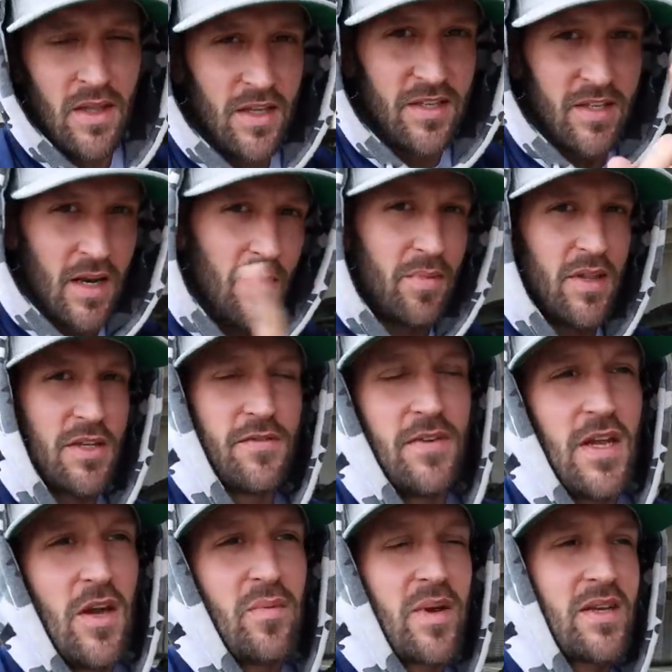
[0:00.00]
Listen up to this
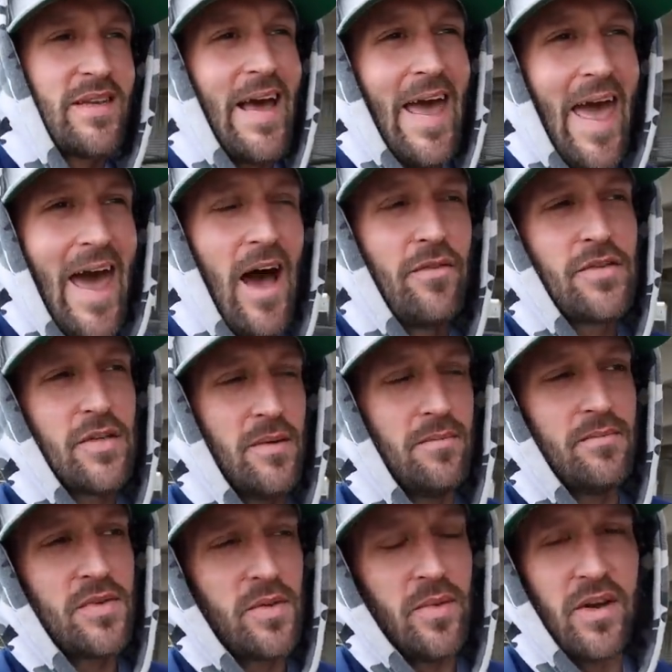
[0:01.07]
video because I have
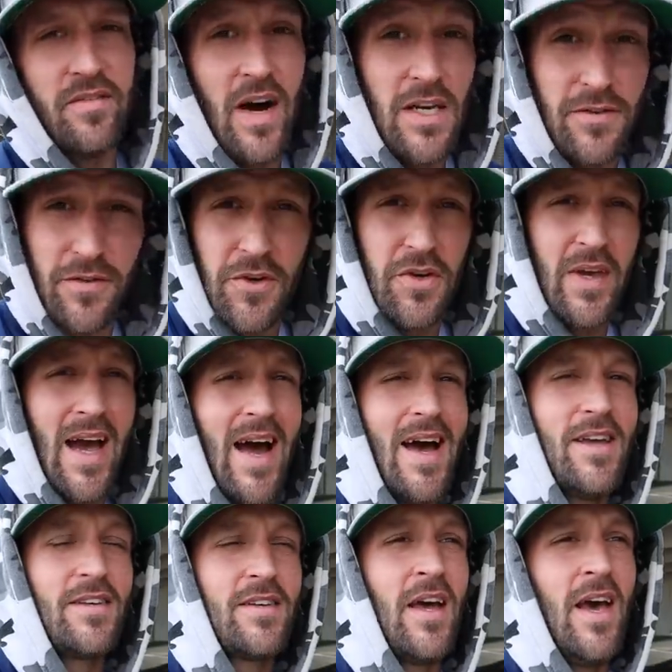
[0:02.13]
some, some advice for you
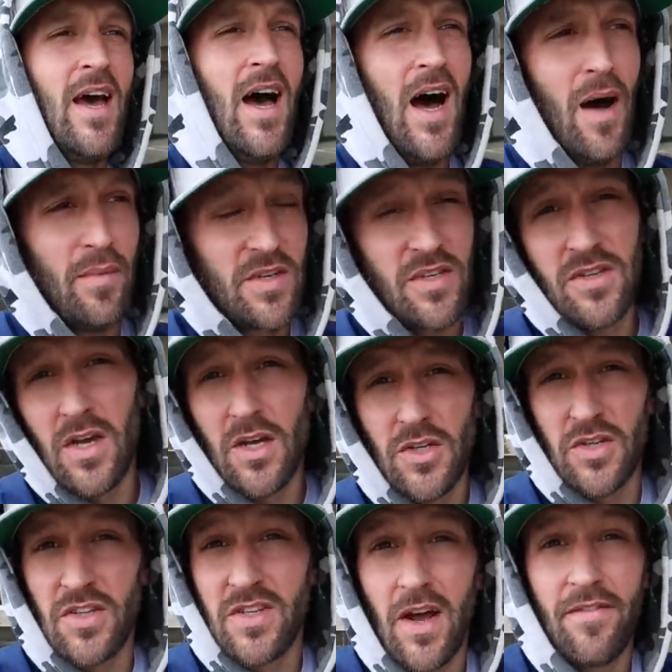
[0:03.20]
guys. Um, this is all
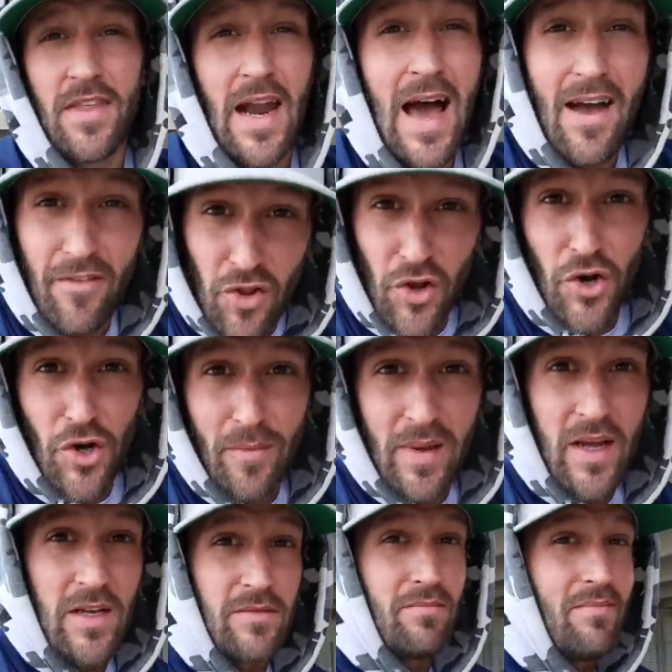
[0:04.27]
just stuff that I've learned
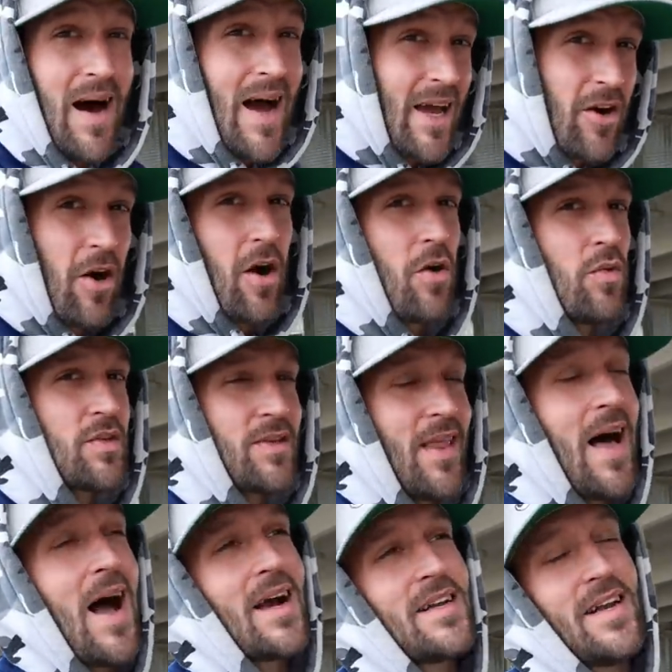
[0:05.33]
because my car was
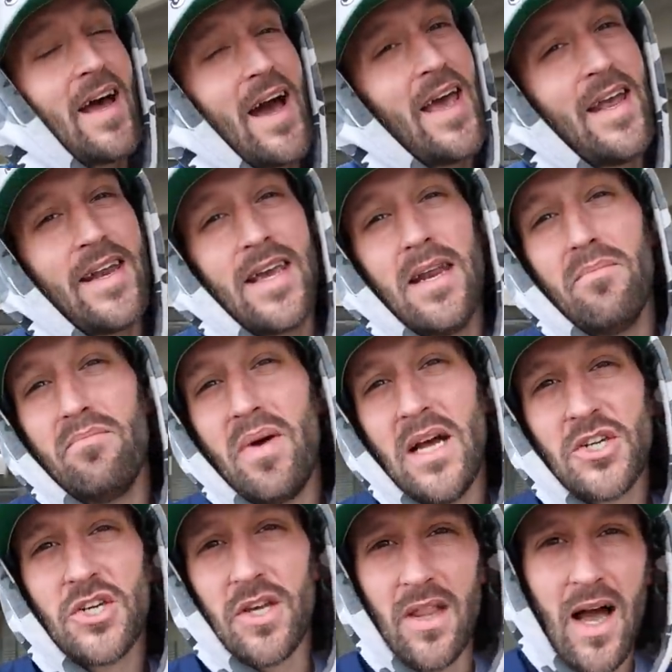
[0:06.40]
locked and I had to get it
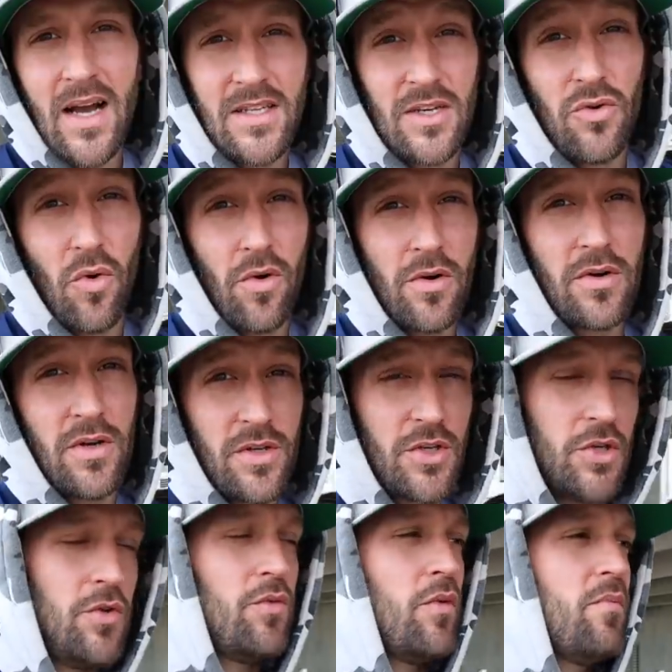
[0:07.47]
bench unlocked in order to
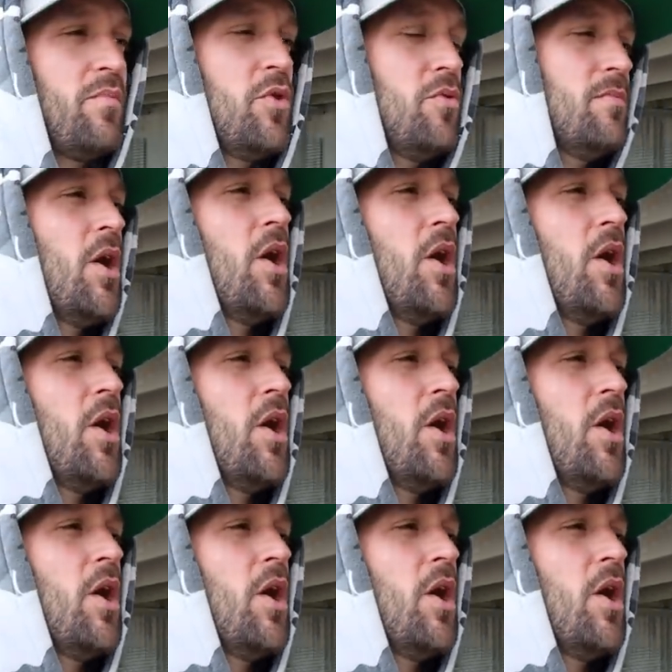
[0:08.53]
tune with boot